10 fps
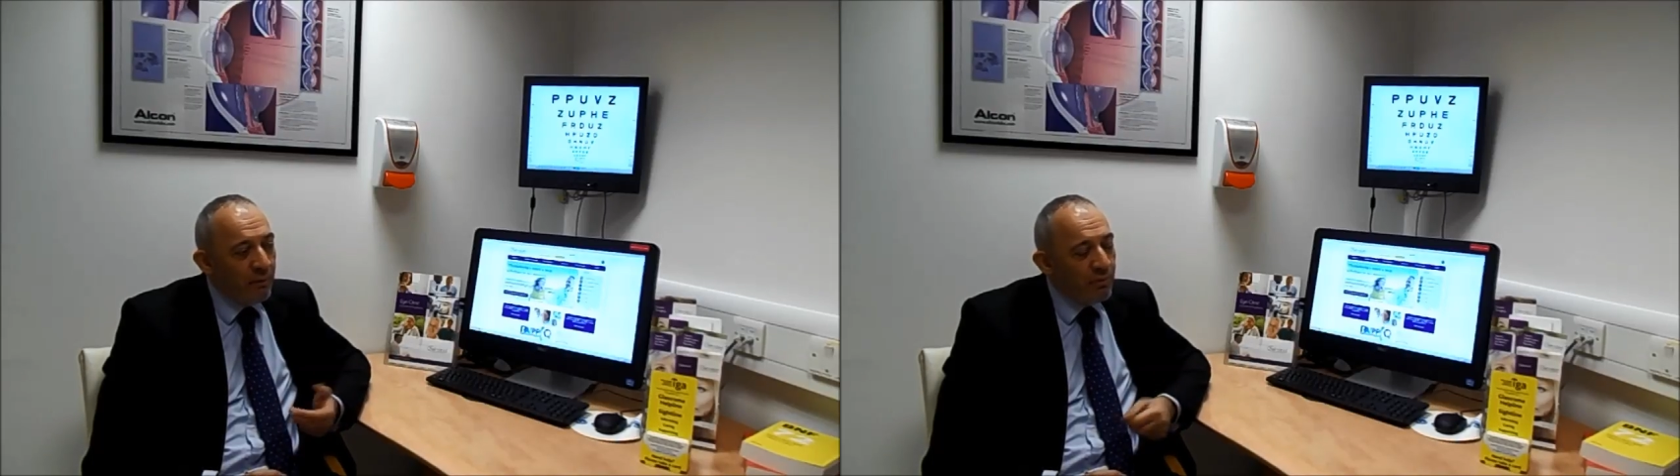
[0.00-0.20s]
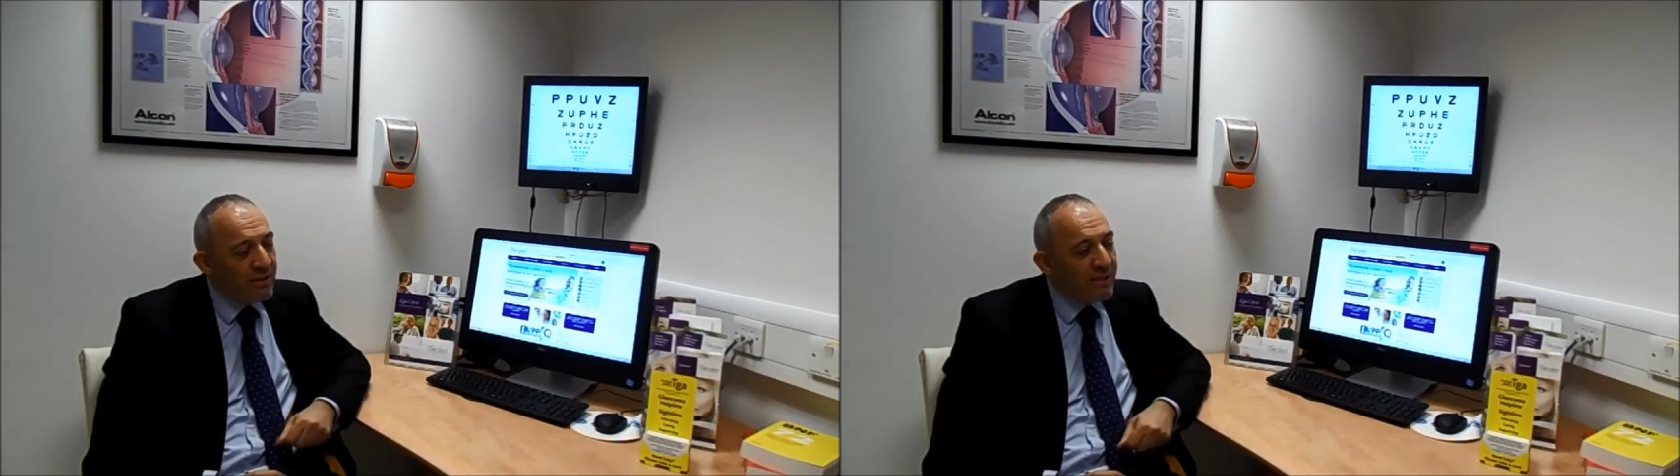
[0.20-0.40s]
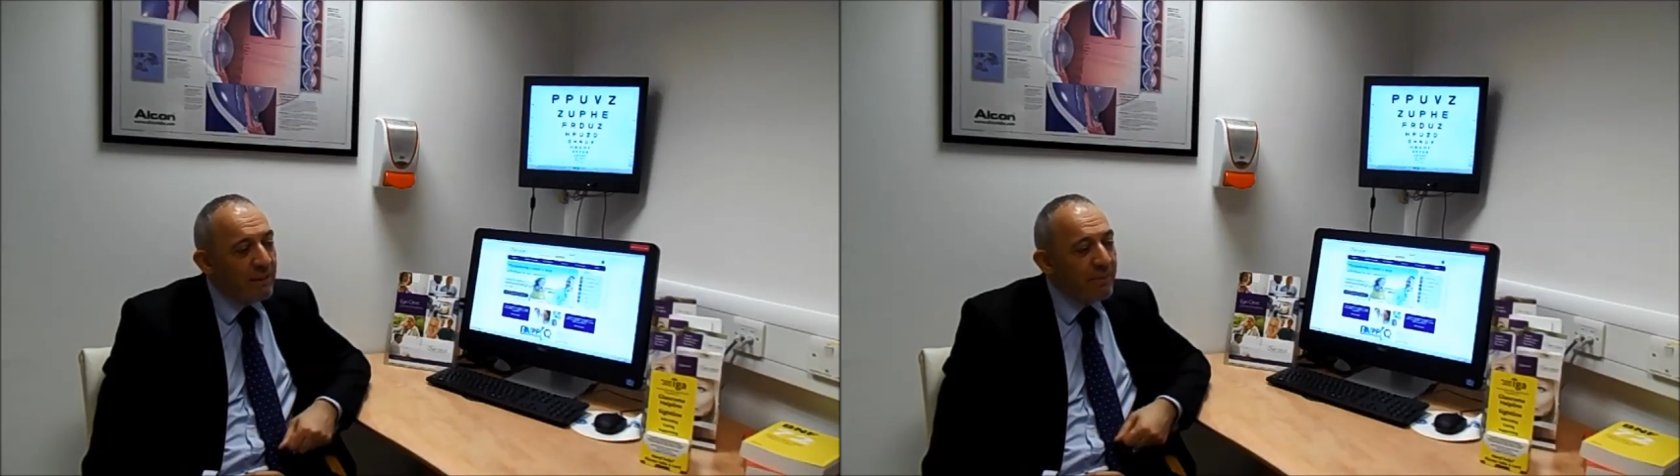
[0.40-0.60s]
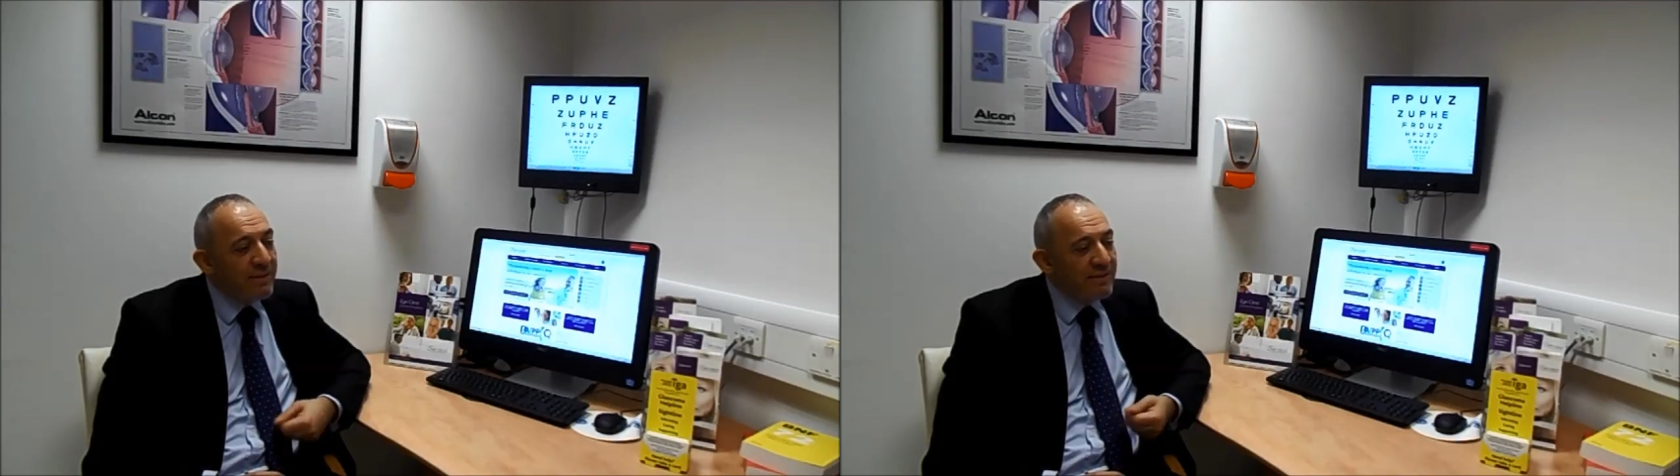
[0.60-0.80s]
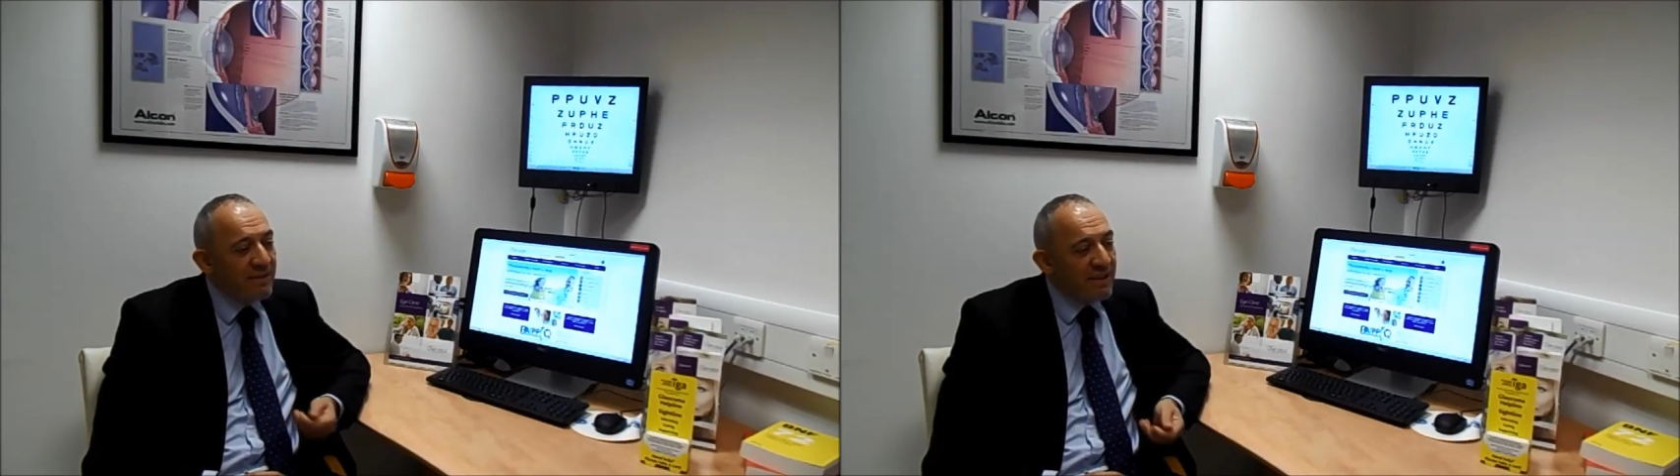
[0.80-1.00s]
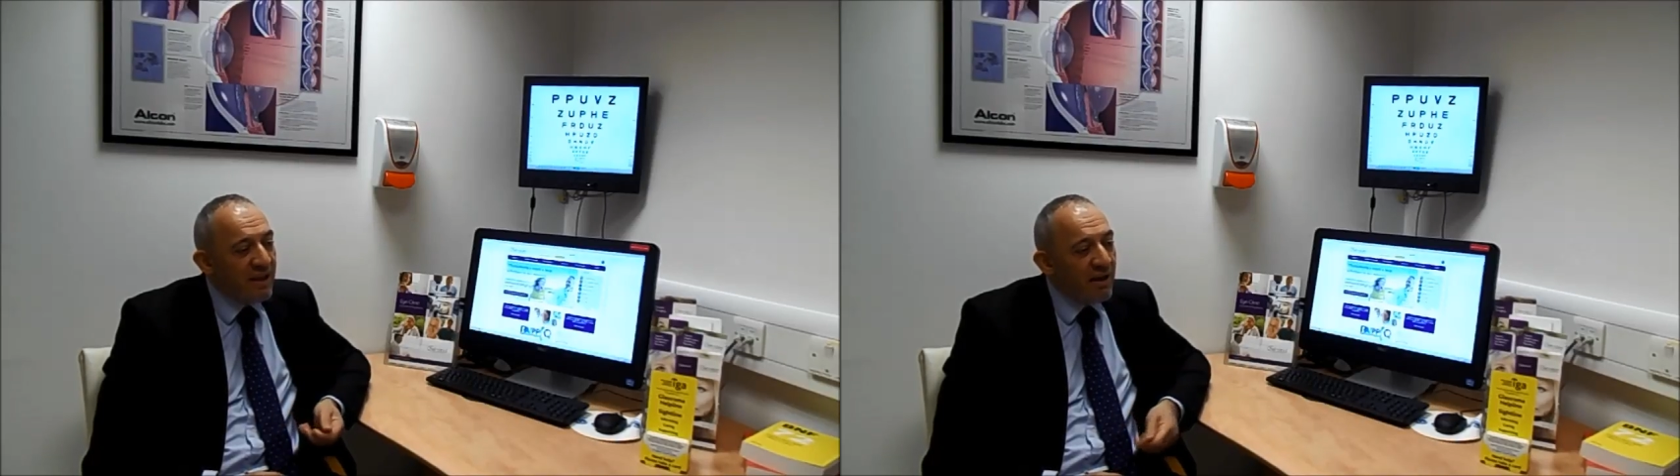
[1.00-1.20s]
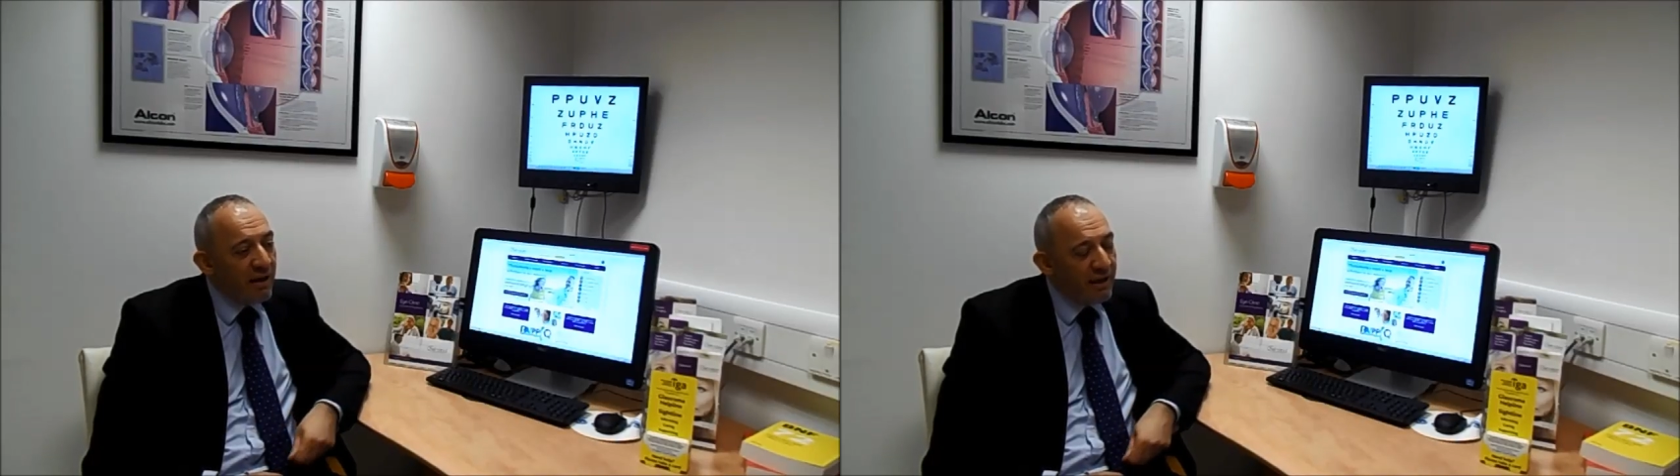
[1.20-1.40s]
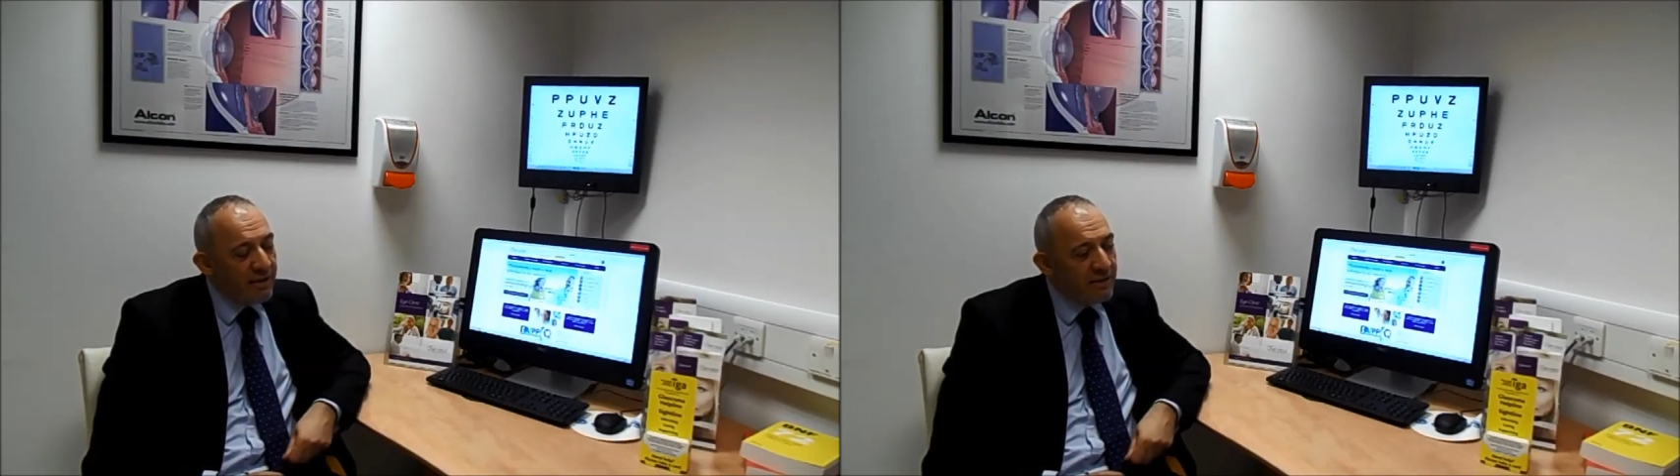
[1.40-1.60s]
seep into the eye